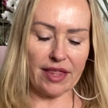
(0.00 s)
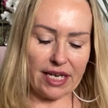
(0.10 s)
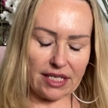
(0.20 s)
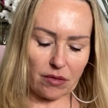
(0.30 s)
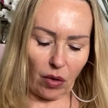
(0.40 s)

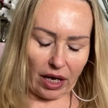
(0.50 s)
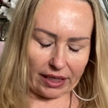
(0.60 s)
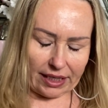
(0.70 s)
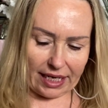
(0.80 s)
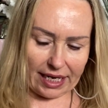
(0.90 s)
this
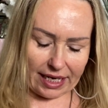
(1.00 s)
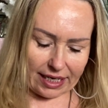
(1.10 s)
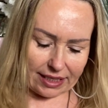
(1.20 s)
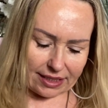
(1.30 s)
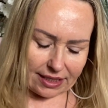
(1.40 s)
one
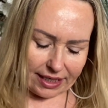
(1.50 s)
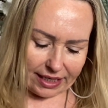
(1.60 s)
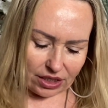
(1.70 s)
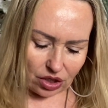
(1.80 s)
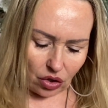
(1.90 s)

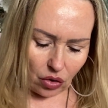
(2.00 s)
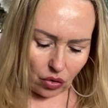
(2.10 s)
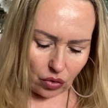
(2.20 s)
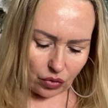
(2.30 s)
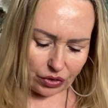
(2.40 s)
it's
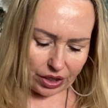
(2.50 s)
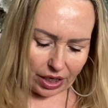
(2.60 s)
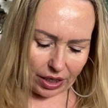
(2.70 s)
called